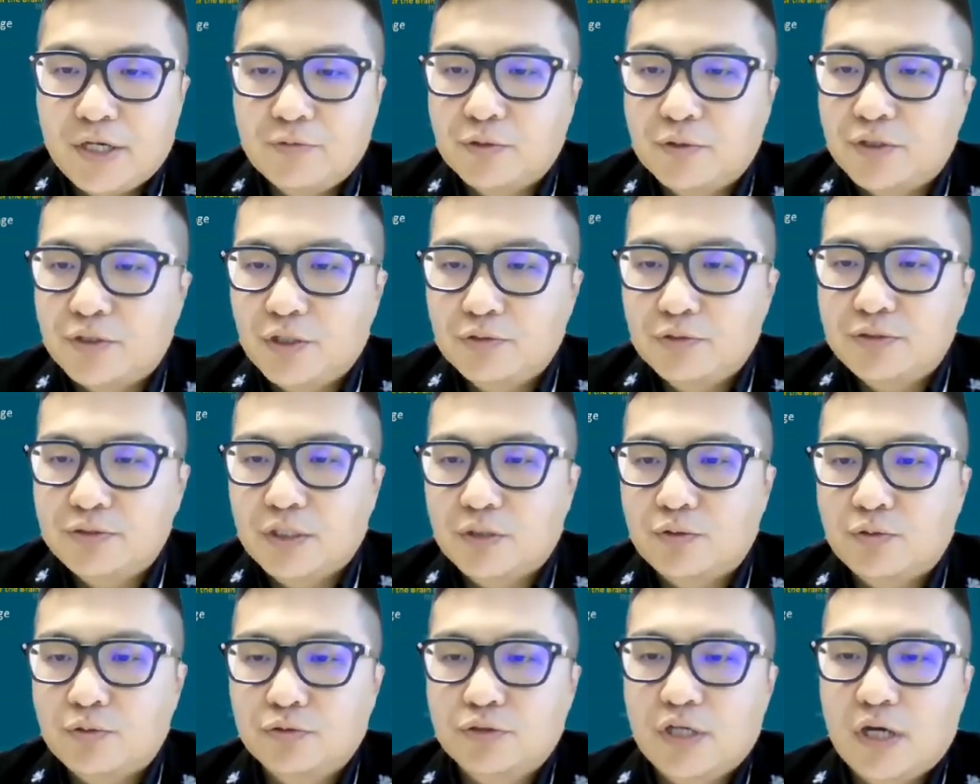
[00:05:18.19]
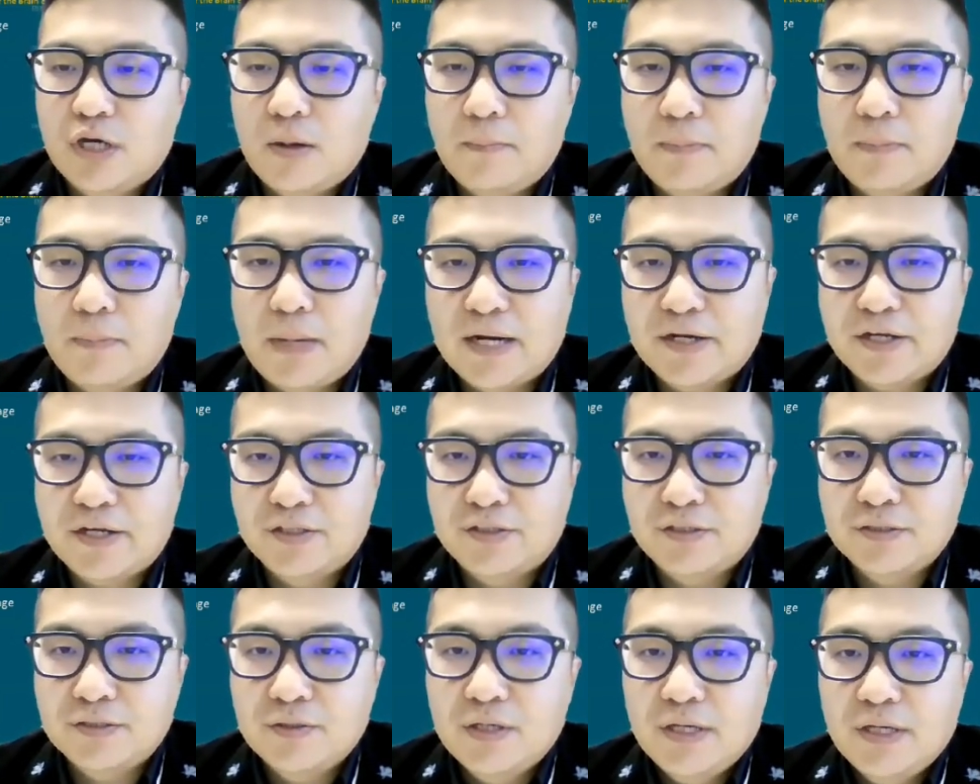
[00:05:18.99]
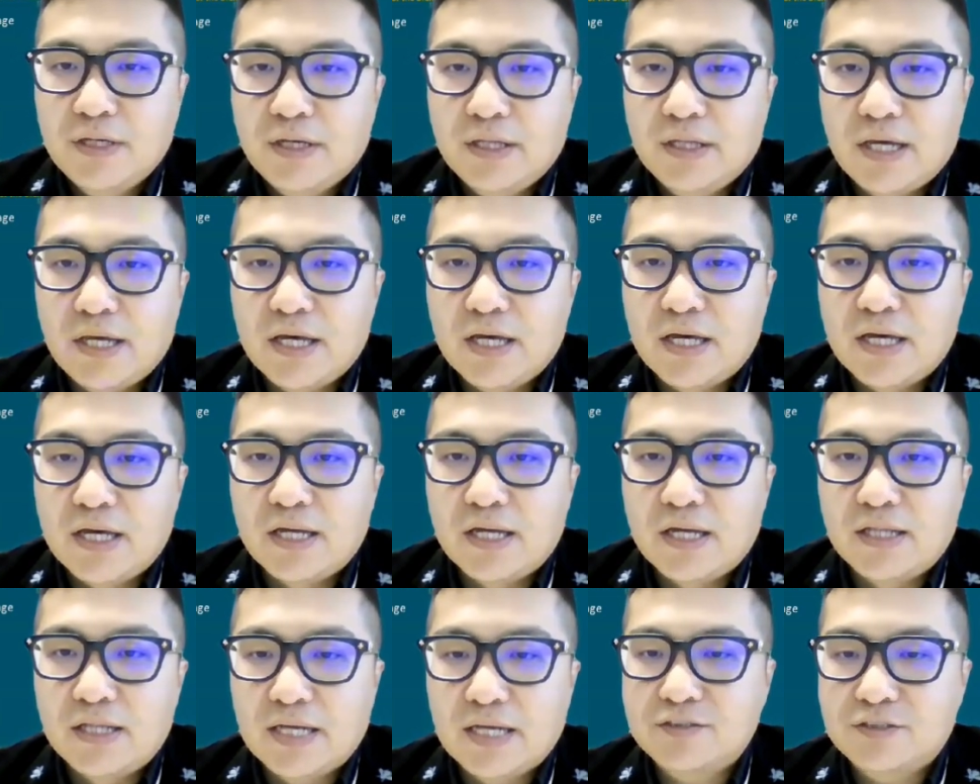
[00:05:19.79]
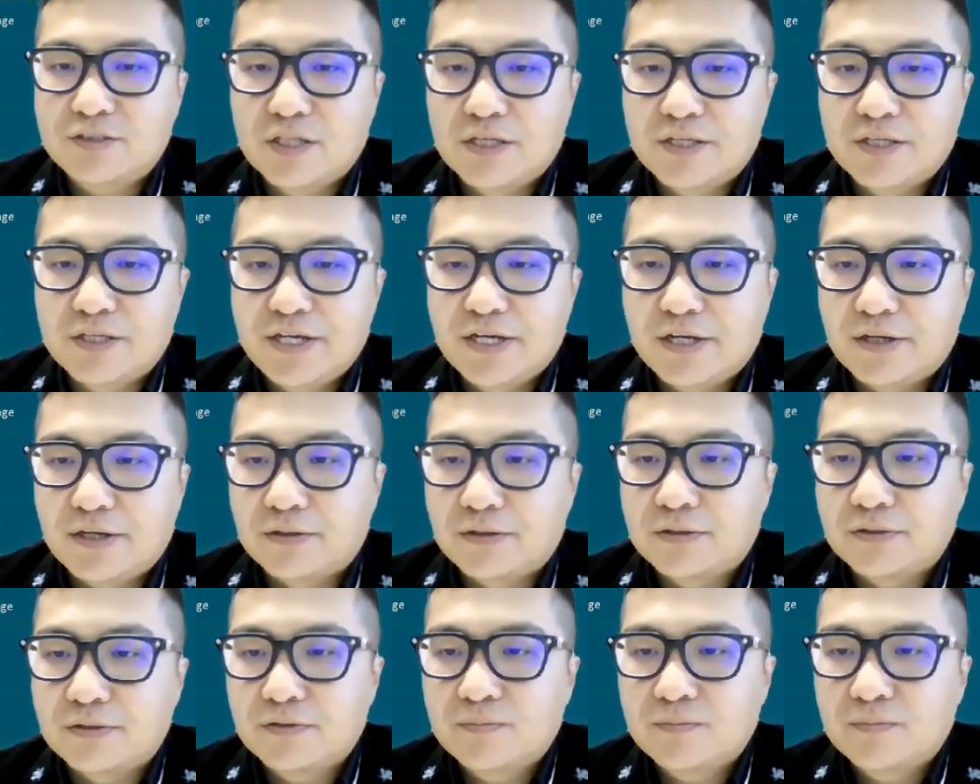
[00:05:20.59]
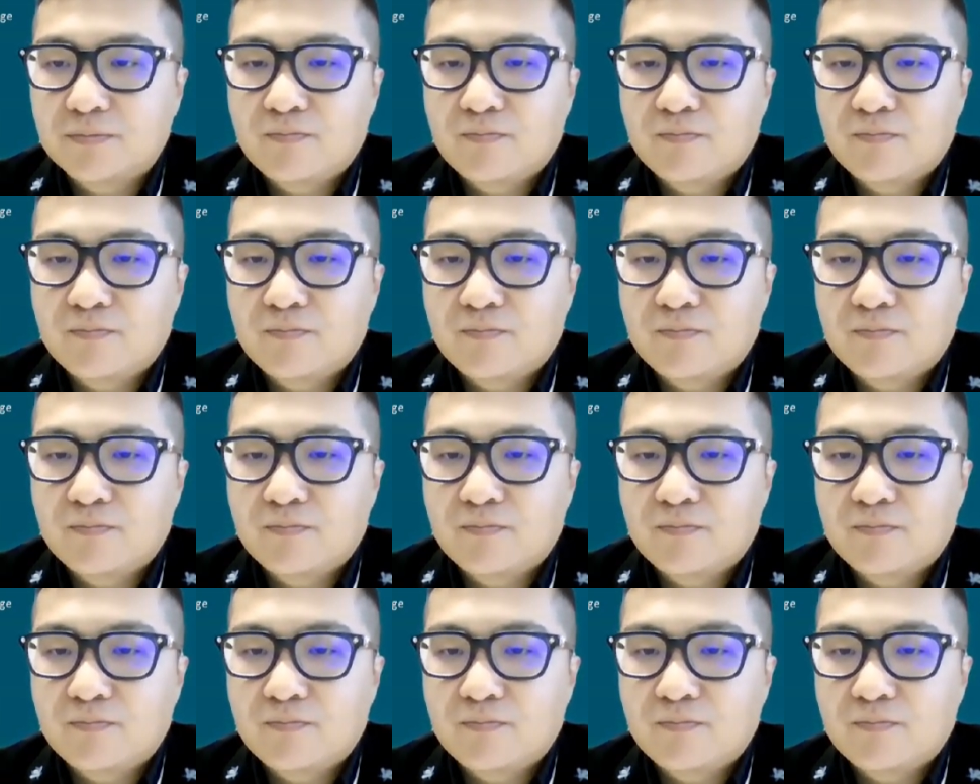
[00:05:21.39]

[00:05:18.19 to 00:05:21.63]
introduced to the market next year.